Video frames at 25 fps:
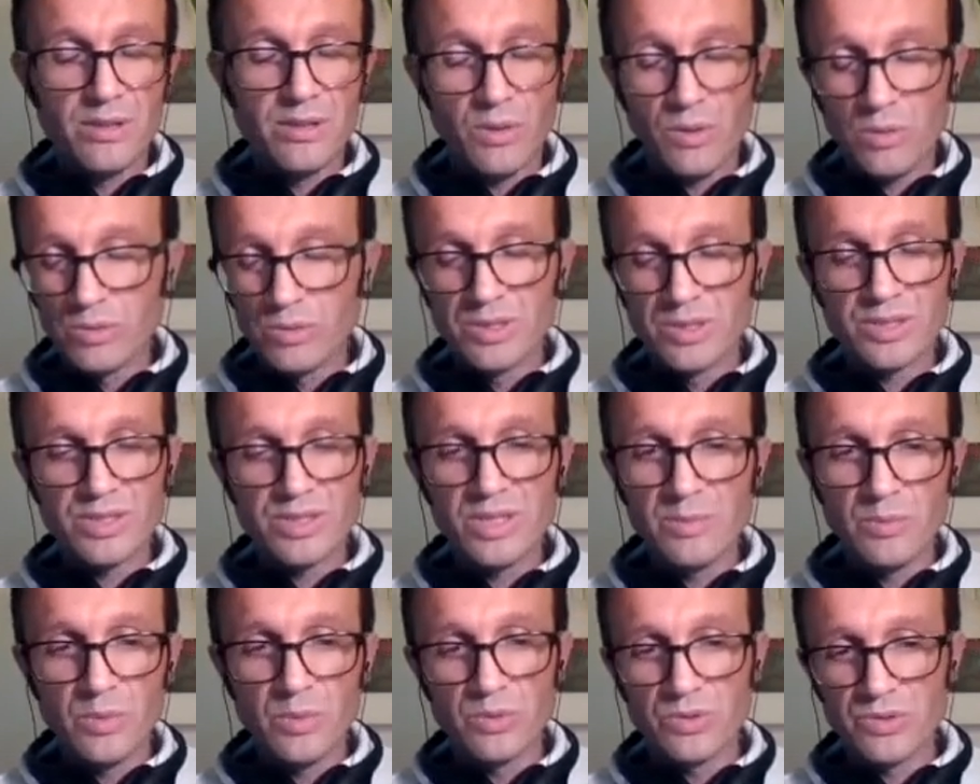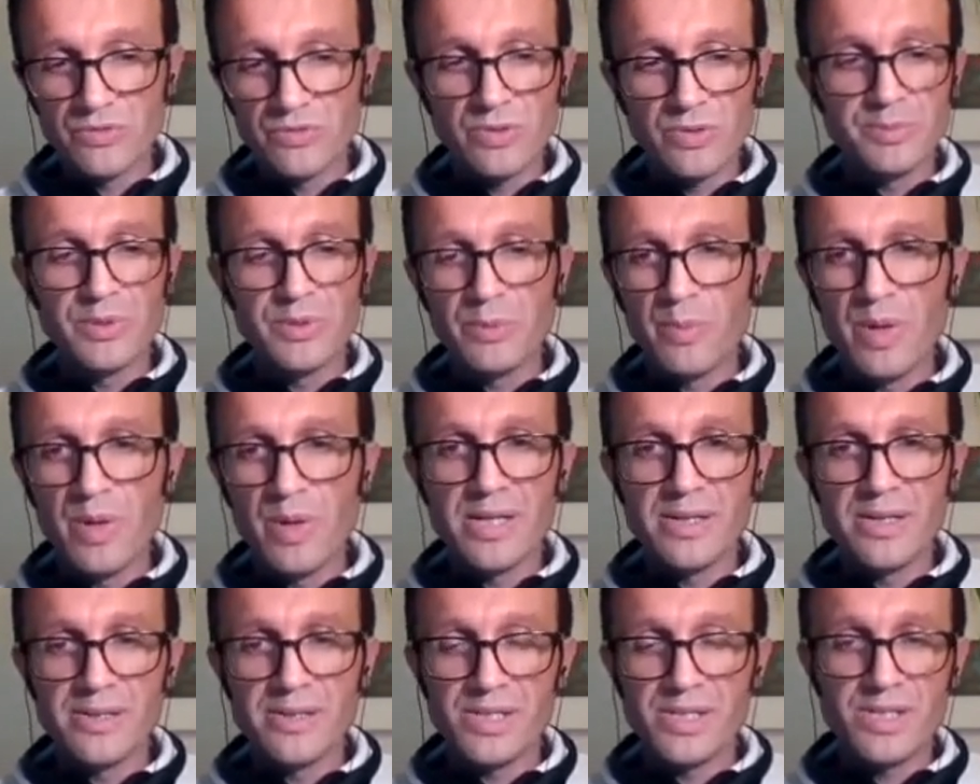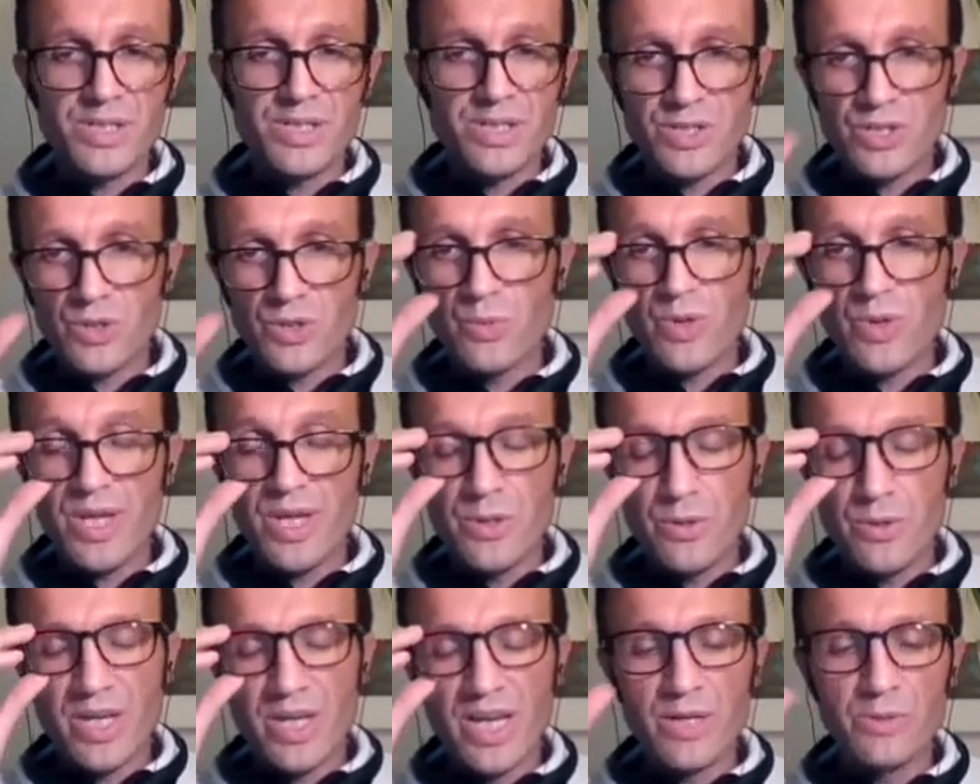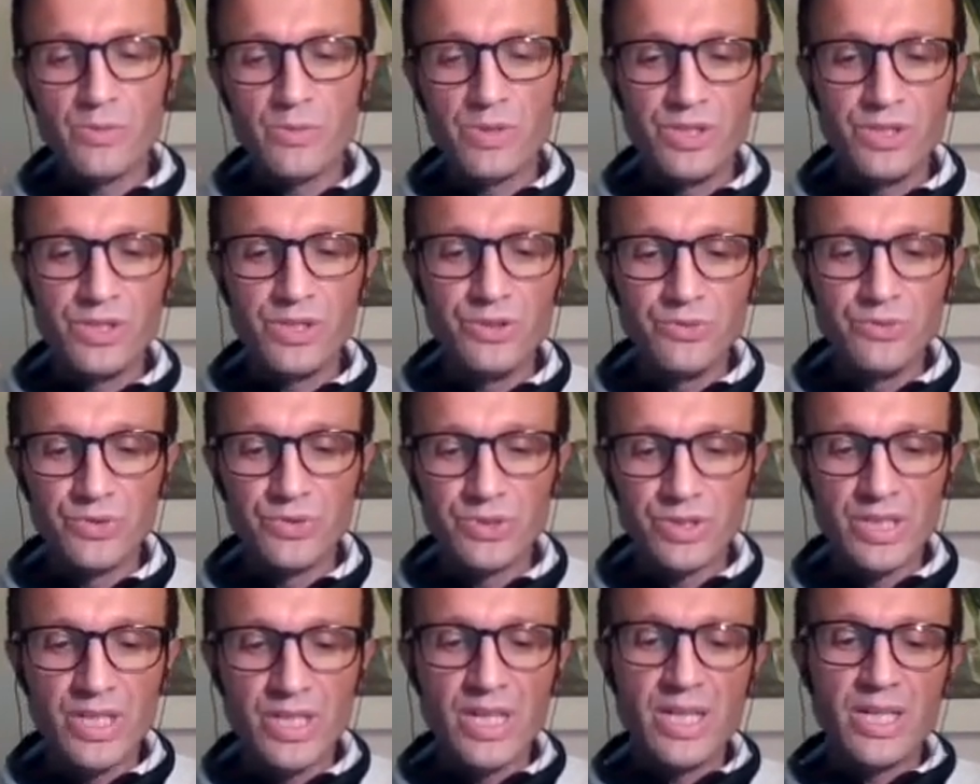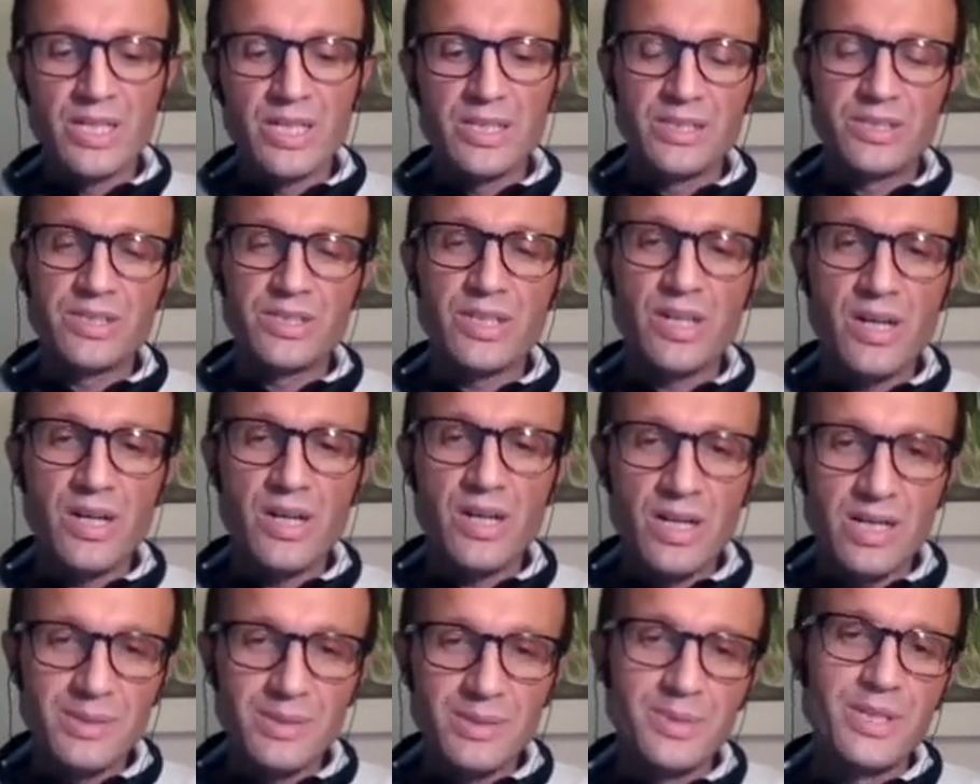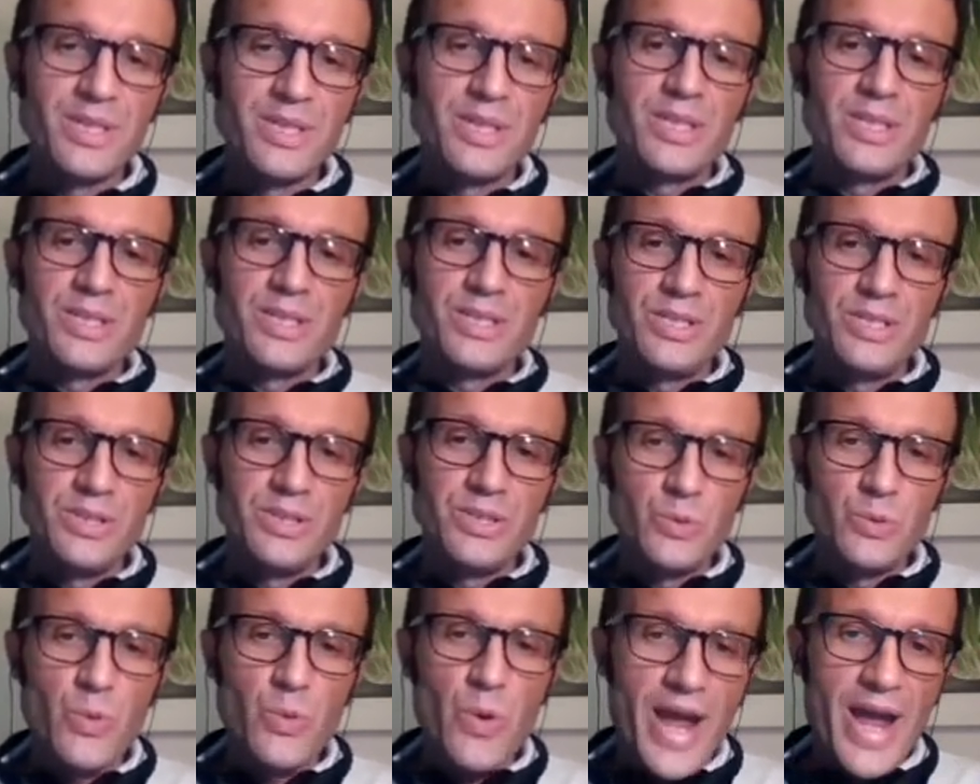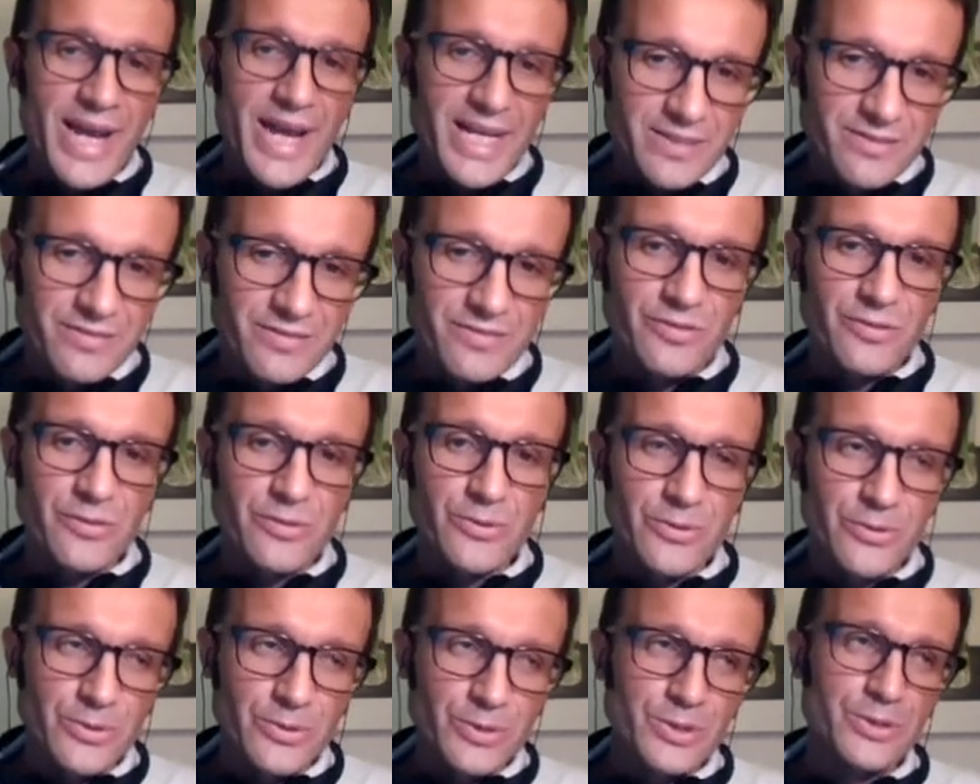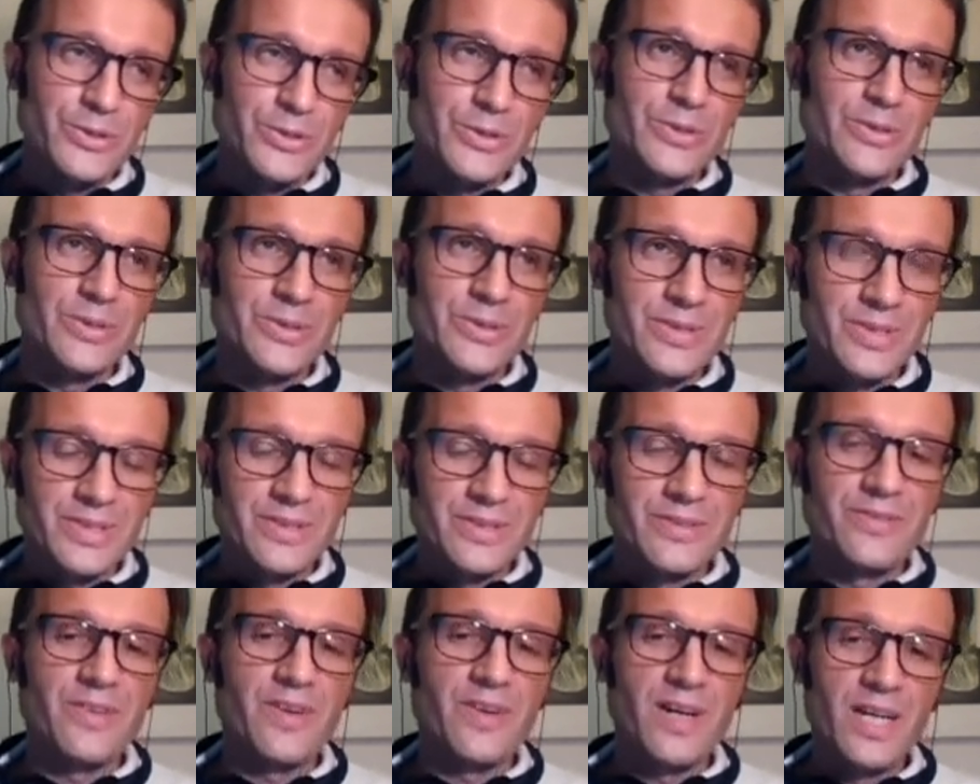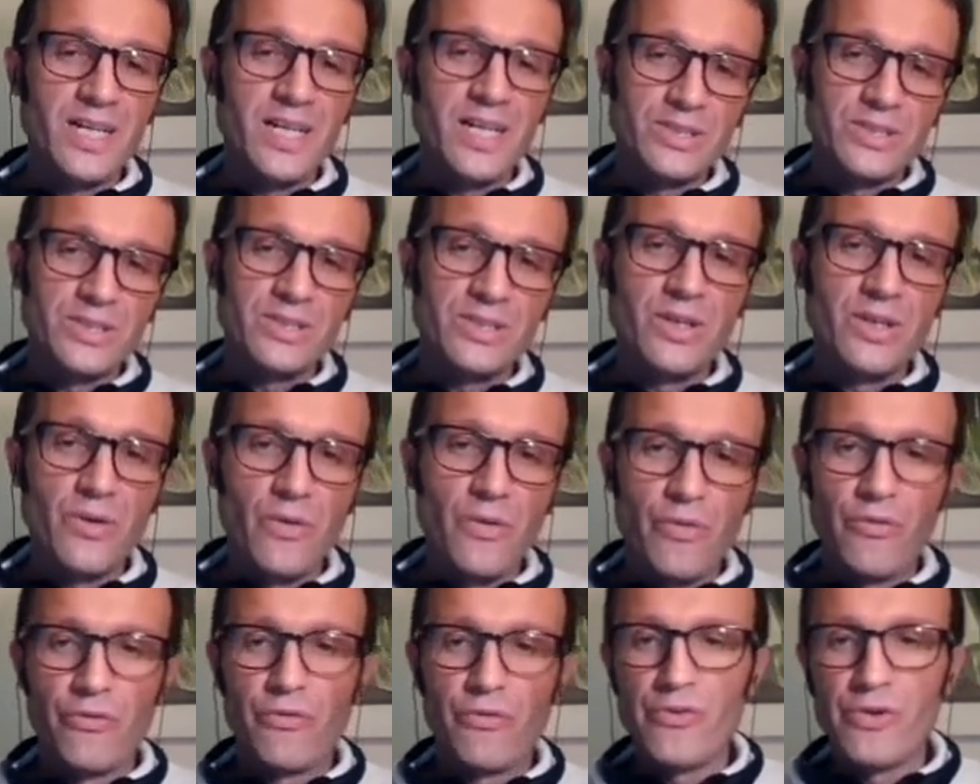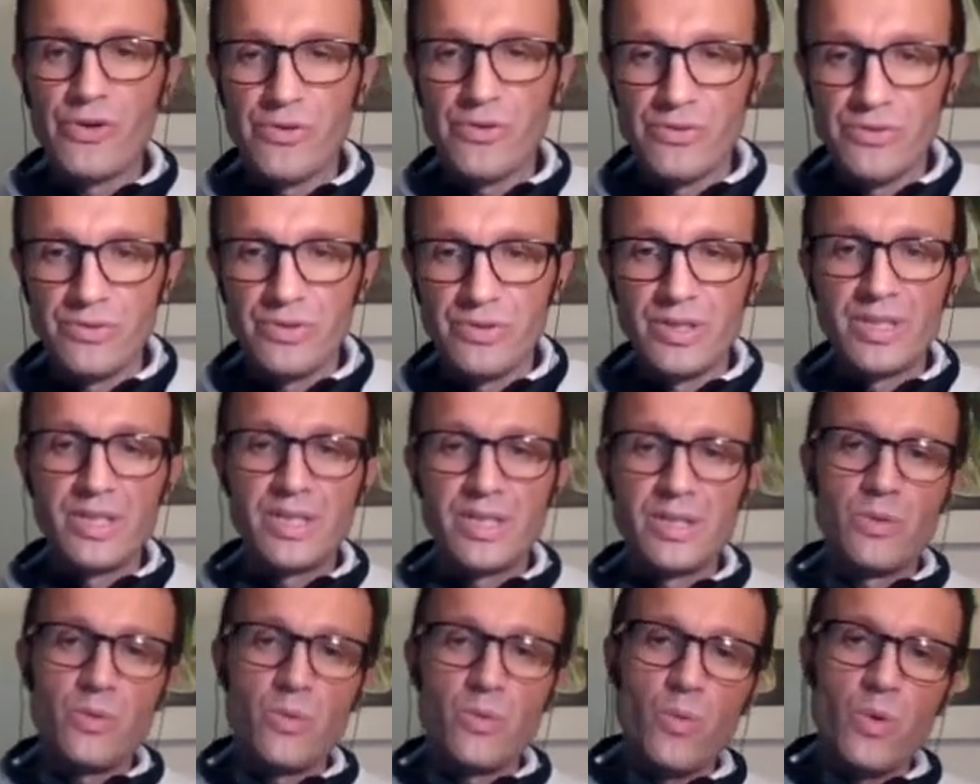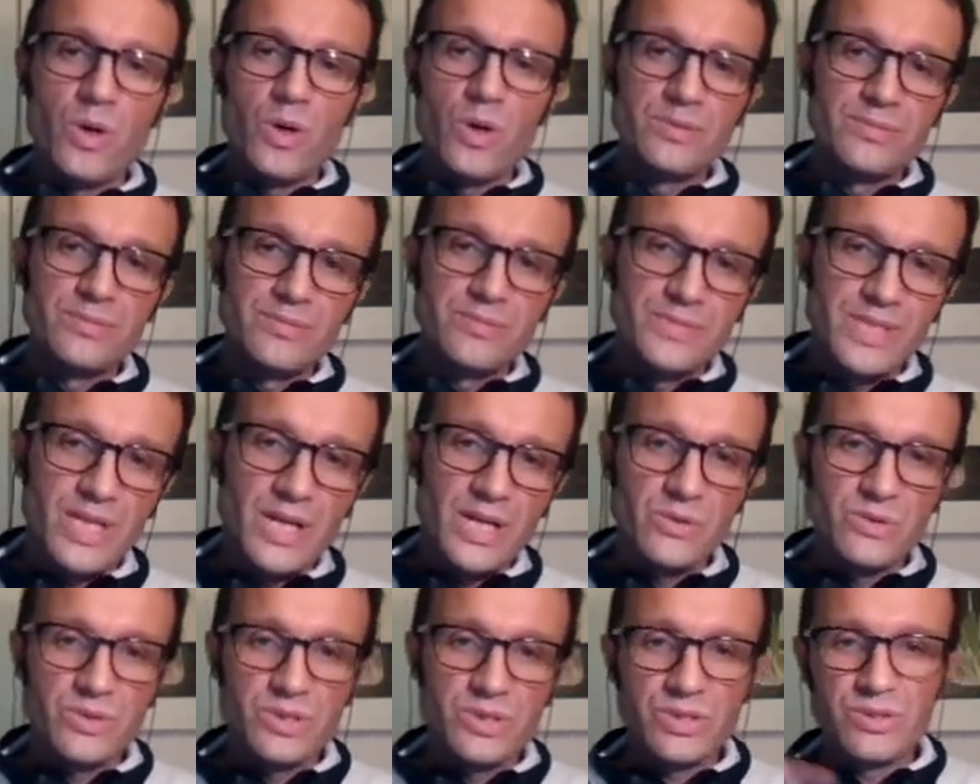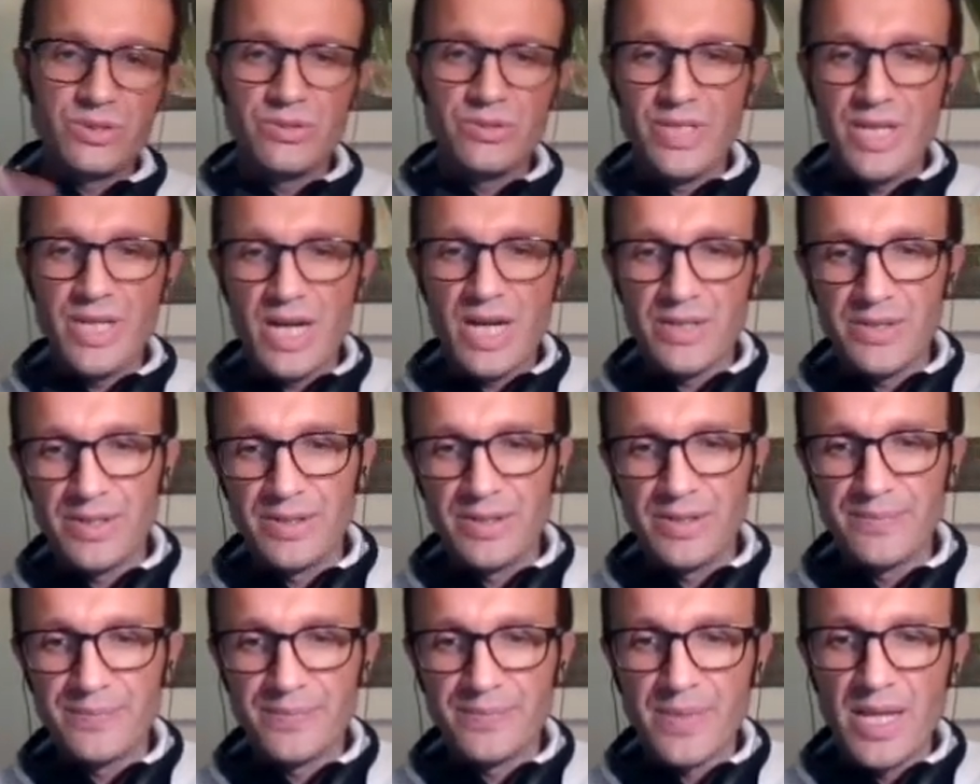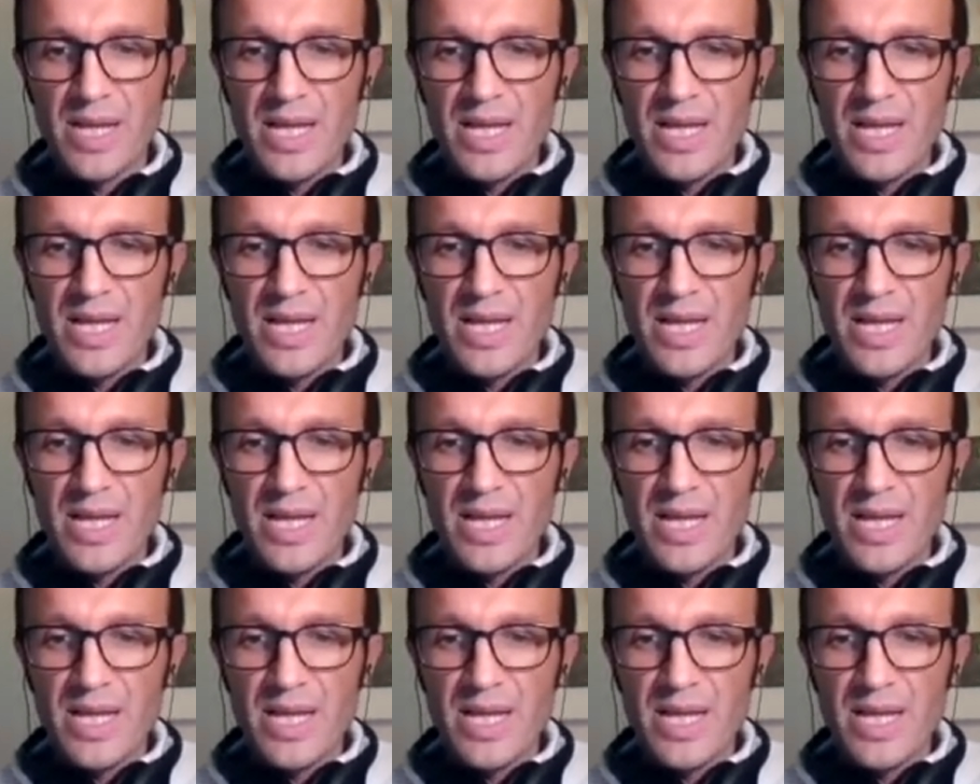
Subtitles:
all the symbols from your binaries in such a way you can reduce the time you wait for your file to go through one node to the other.